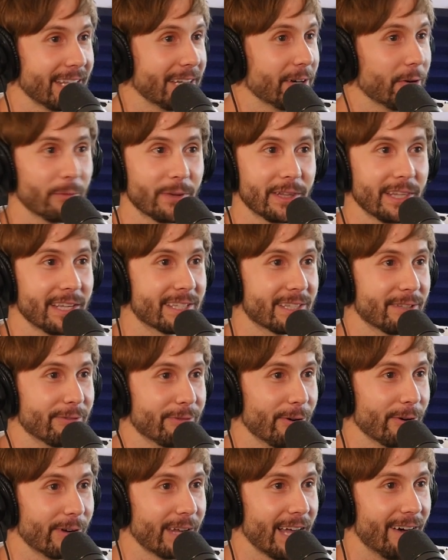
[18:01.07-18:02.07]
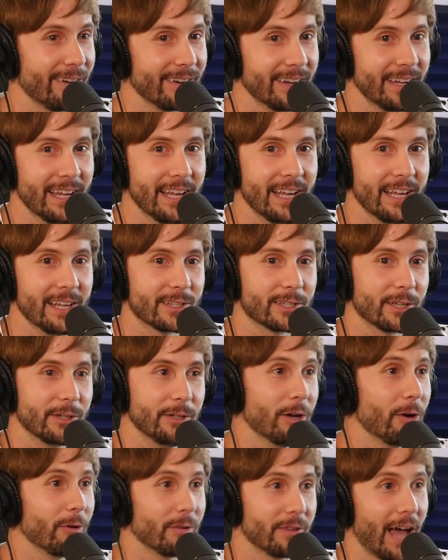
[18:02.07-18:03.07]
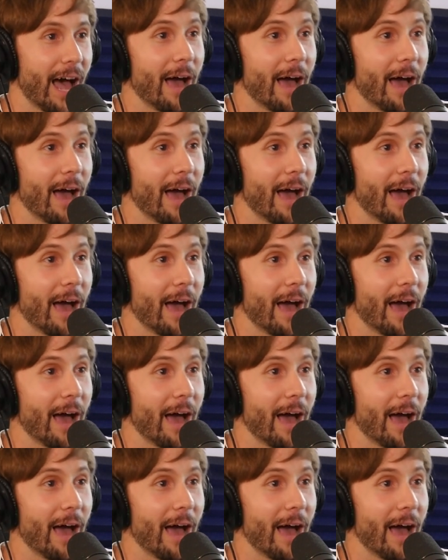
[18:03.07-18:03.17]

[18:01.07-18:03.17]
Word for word: They don't release the vote count. So you don't.